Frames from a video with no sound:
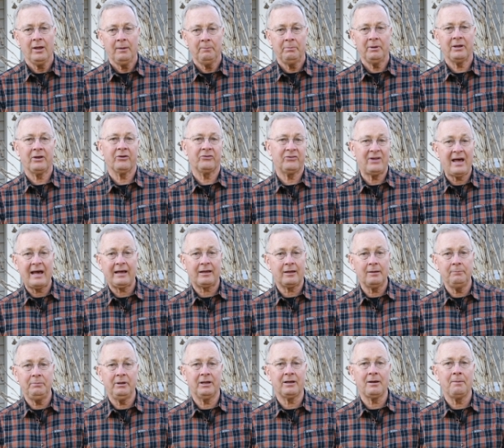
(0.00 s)
because that
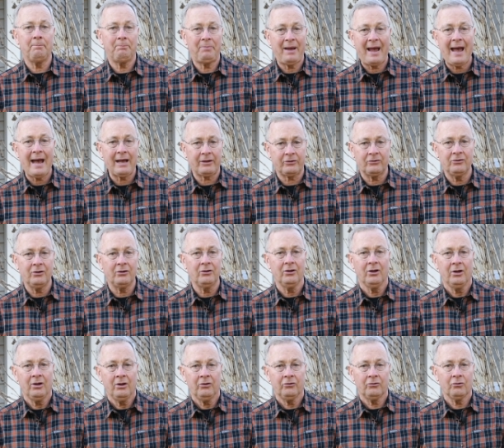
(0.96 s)
can be compacted
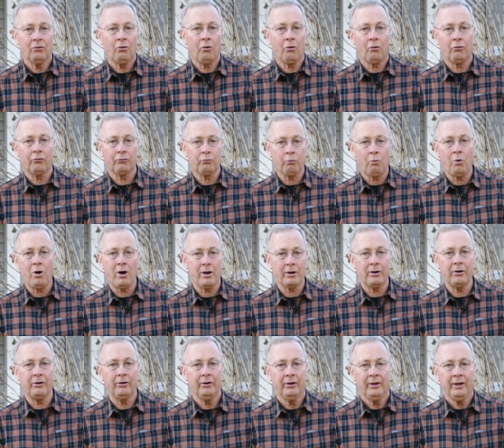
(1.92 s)
to hold
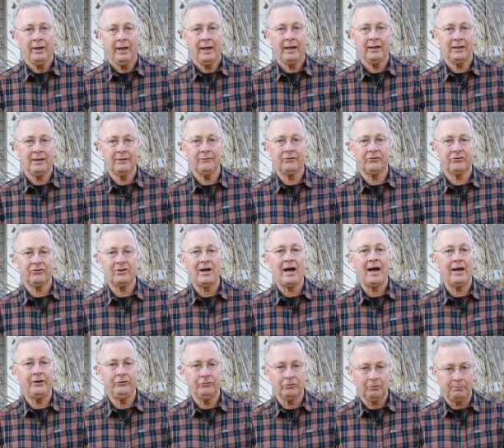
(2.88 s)
water and give us the
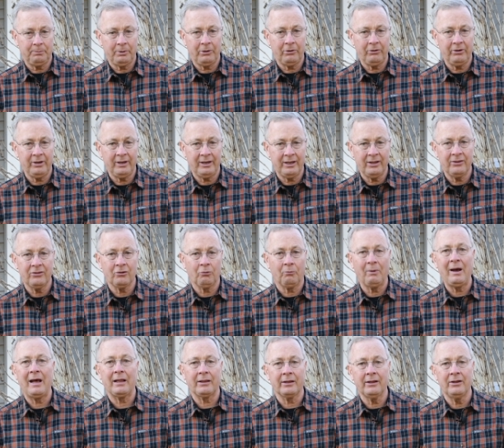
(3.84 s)
hydro period in the
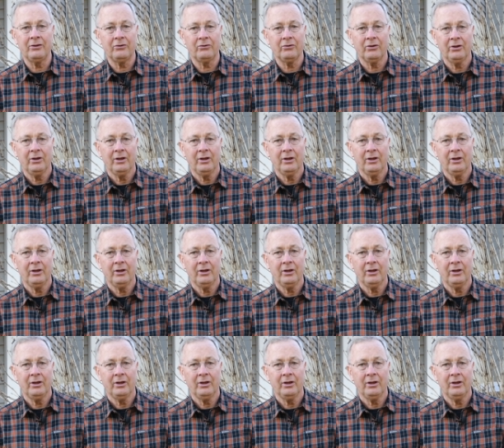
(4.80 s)
wetland.